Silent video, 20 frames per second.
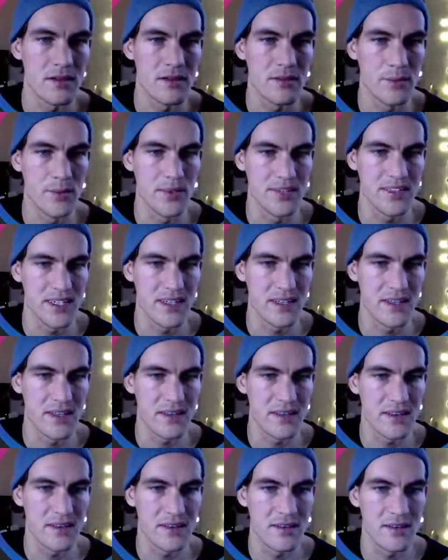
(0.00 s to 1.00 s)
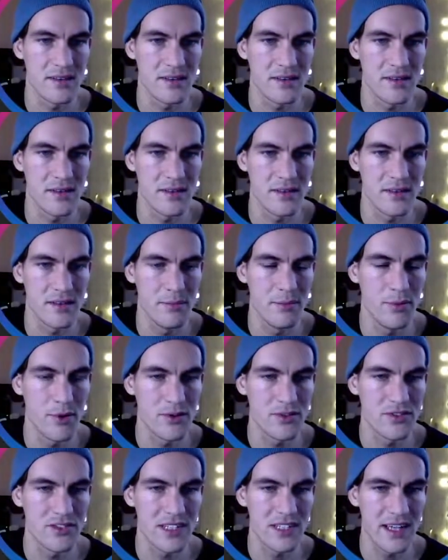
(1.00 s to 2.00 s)
we see that the
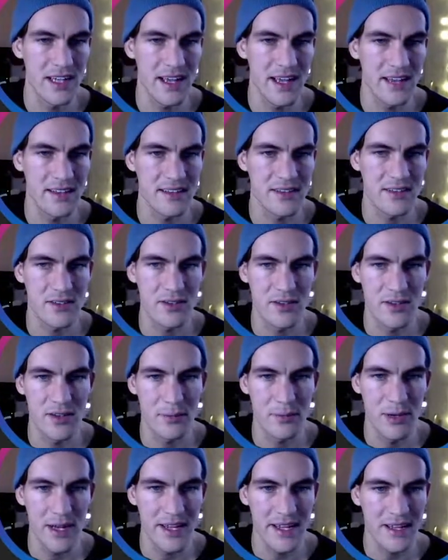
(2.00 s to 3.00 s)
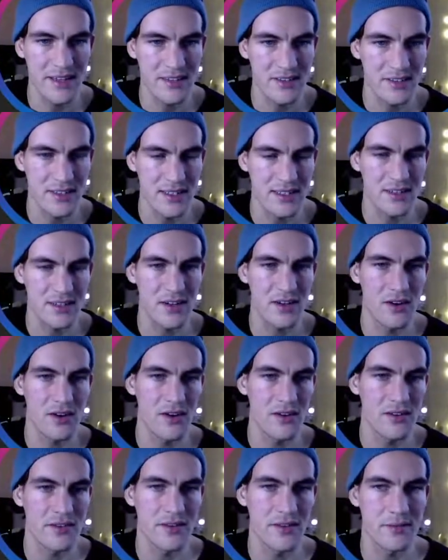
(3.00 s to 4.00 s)
box lands on the plane, so that's
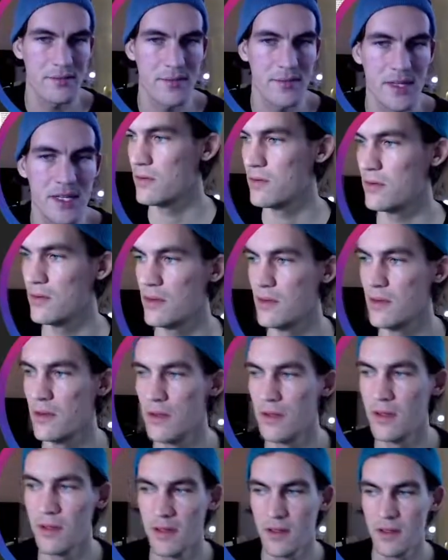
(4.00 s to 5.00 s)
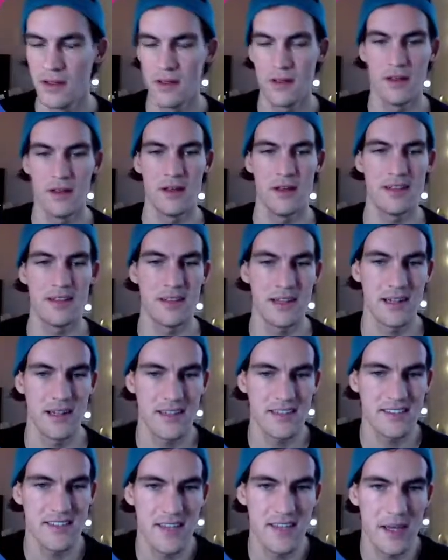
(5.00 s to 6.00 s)
awesome. And the
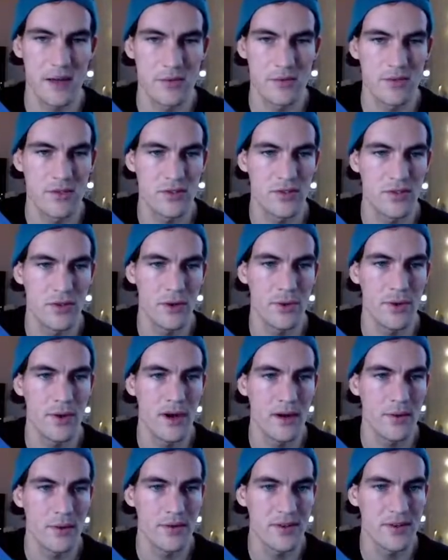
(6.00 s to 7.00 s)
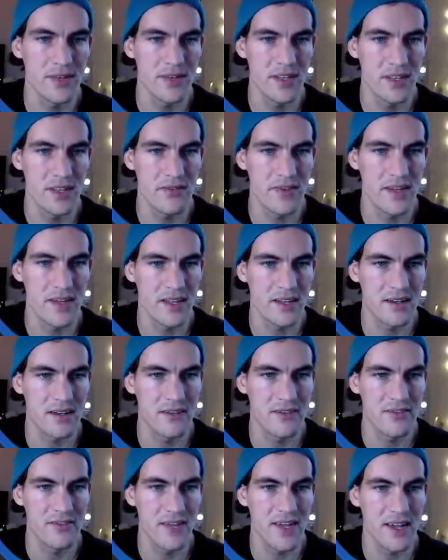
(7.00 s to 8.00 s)
last thing I want to do, I want to see if I can
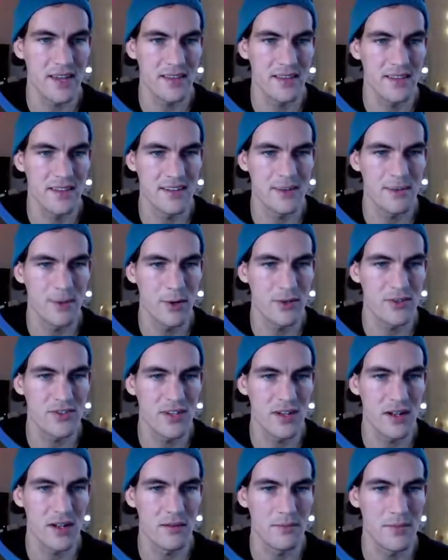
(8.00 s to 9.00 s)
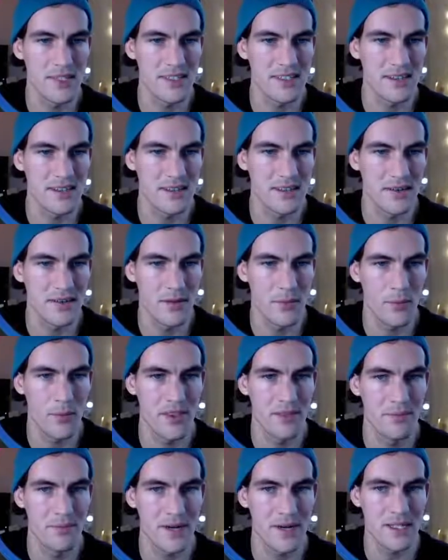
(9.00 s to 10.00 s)
affect this box a little bit with
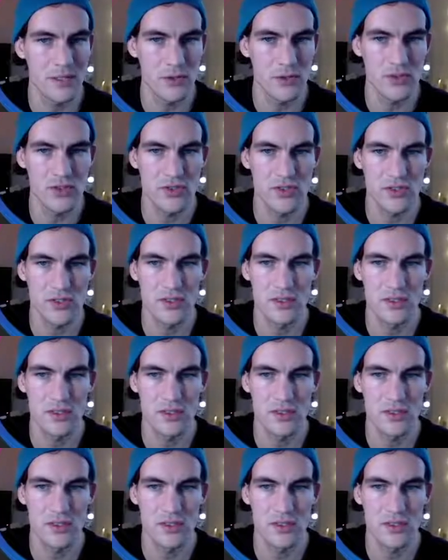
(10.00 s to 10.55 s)
the mouse.